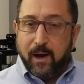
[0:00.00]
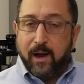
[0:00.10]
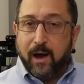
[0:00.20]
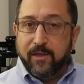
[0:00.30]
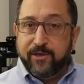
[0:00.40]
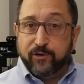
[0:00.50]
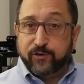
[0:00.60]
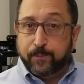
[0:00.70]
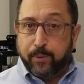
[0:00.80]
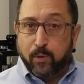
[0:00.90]
uh, their
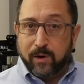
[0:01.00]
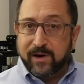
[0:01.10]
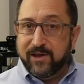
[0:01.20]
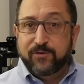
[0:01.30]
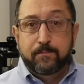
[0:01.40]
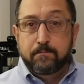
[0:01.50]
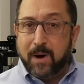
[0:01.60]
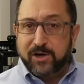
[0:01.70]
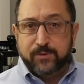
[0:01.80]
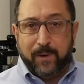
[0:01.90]
support is
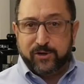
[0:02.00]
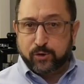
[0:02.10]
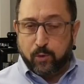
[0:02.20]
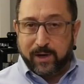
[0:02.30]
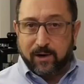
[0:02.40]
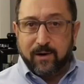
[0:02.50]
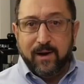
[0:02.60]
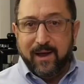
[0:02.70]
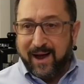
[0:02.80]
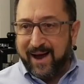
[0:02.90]
much, much quicker.
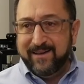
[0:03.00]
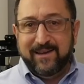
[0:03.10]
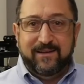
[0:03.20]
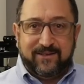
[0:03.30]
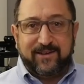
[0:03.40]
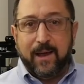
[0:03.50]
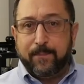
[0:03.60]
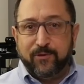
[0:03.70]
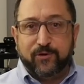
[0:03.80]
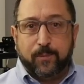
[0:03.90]
I did
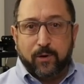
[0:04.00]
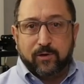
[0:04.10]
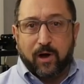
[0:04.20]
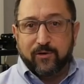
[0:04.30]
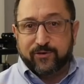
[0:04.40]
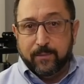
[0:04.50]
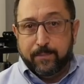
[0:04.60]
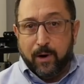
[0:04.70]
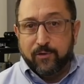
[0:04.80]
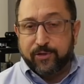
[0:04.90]
sample support calls to
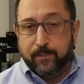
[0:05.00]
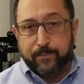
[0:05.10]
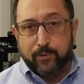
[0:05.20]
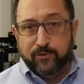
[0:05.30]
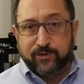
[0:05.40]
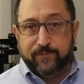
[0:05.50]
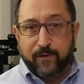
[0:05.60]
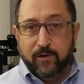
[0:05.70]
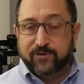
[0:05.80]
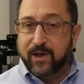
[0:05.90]
both. The Prusa
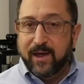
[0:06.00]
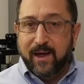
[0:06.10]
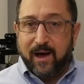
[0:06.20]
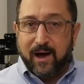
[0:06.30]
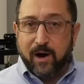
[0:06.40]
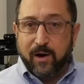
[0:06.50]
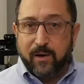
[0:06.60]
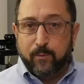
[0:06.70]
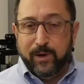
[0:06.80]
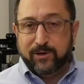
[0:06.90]
folks uh,
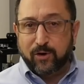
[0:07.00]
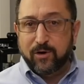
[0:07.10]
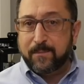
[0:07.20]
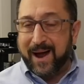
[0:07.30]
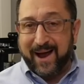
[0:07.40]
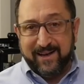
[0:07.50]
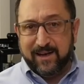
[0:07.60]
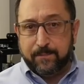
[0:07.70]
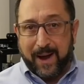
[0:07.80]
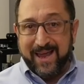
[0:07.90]
returned my, I
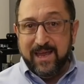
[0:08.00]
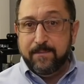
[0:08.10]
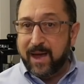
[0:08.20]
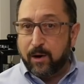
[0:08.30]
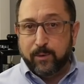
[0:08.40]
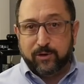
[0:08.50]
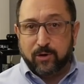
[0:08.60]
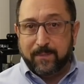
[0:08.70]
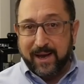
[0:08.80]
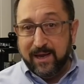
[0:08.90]
did it by email,
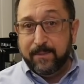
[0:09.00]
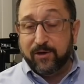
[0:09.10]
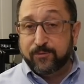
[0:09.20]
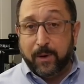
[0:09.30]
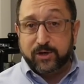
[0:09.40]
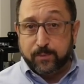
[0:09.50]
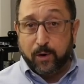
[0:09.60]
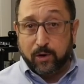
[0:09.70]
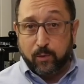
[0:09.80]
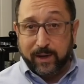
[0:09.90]
returned my emails much
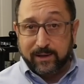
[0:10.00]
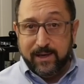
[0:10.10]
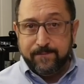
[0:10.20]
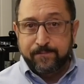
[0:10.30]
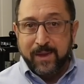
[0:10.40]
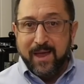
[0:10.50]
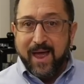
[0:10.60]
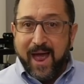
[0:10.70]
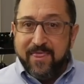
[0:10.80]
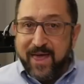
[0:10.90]
more quickly.
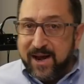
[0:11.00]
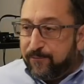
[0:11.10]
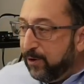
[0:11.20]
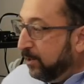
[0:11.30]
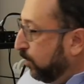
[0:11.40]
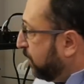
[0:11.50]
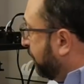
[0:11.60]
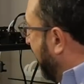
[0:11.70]
And then if we look